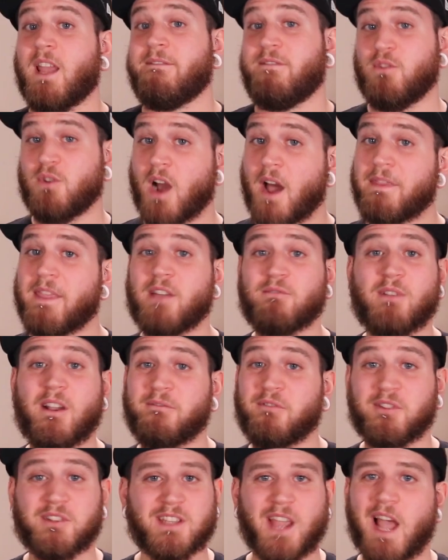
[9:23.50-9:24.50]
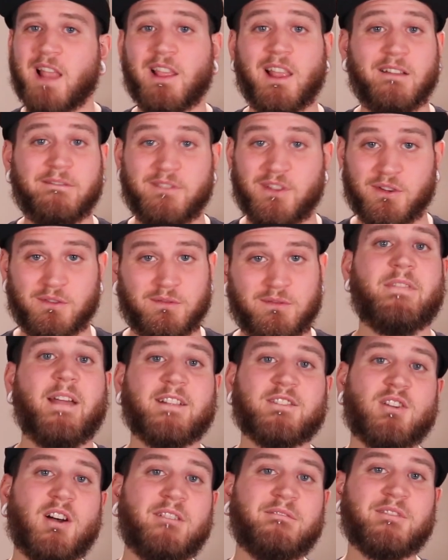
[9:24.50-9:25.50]
If you got that reference, I love you.
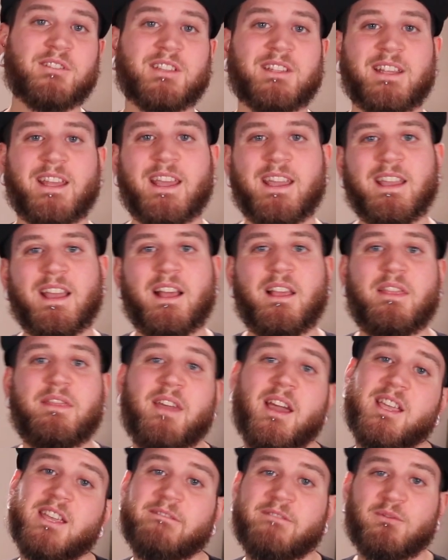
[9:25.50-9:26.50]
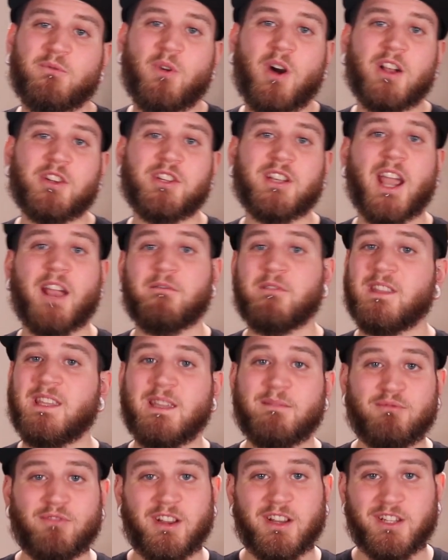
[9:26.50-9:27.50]
That's all for today. Thank you for watching. I
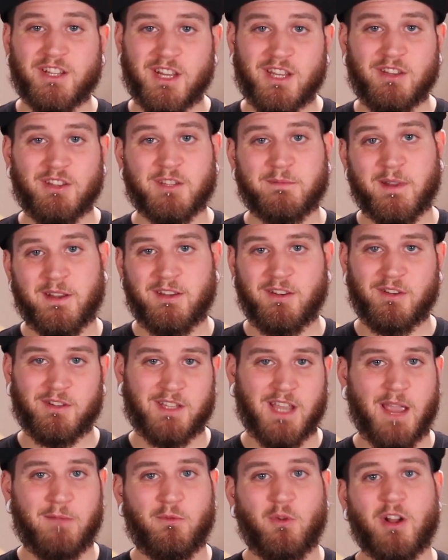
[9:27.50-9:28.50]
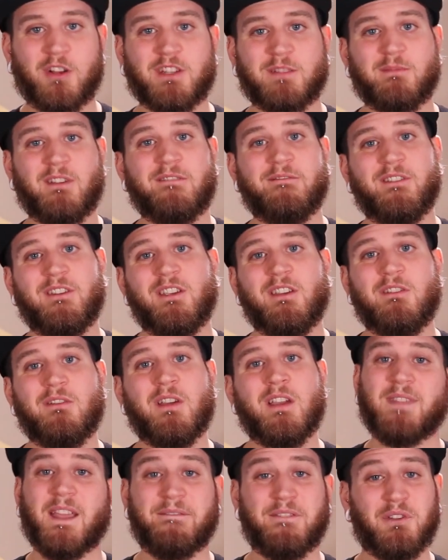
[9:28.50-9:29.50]
really appreciate you spending your time watching my
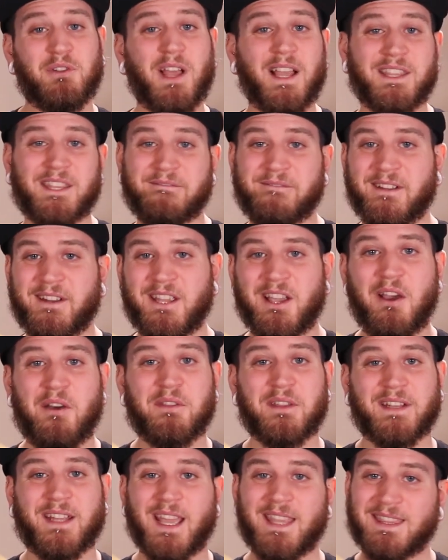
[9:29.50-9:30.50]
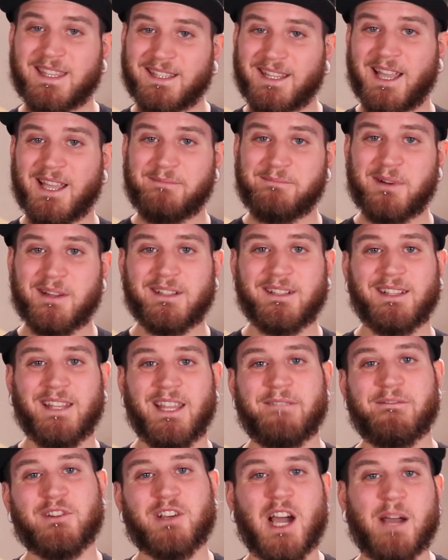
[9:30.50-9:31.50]
video. If you liked the video, then hit the like button,
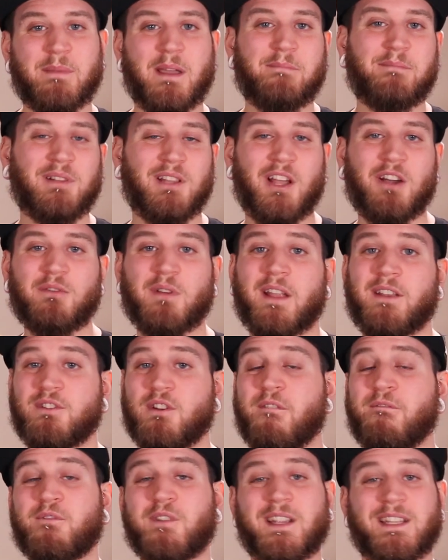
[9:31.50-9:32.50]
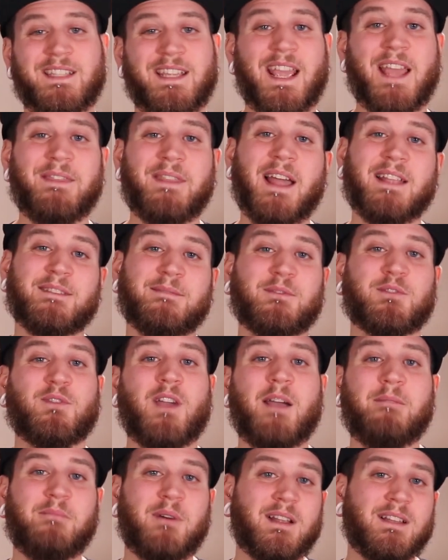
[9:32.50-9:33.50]
leave a comment below, and don't forget to hit that
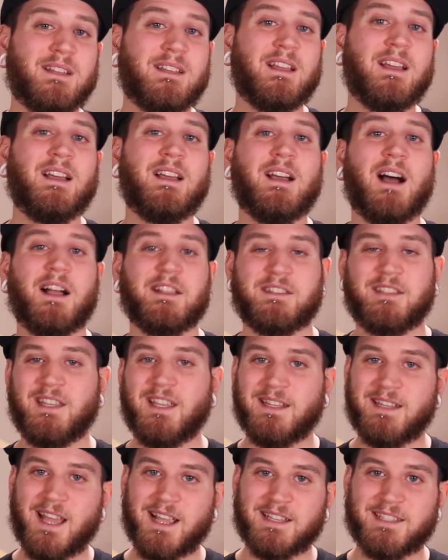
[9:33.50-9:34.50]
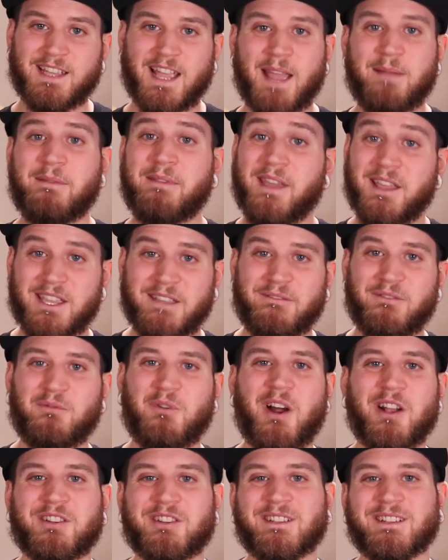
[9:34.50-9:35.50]
subscribe button. I'll see you next time. Thank you for
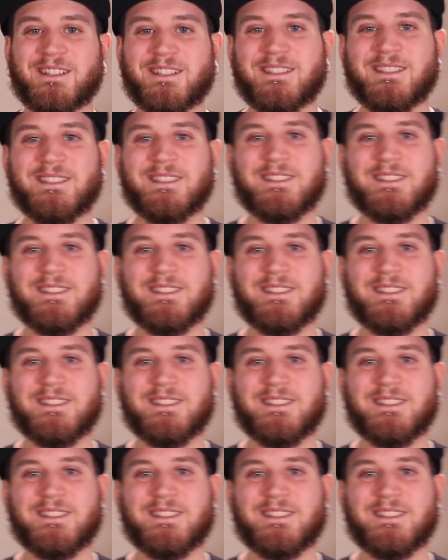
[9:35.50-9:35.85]
watching.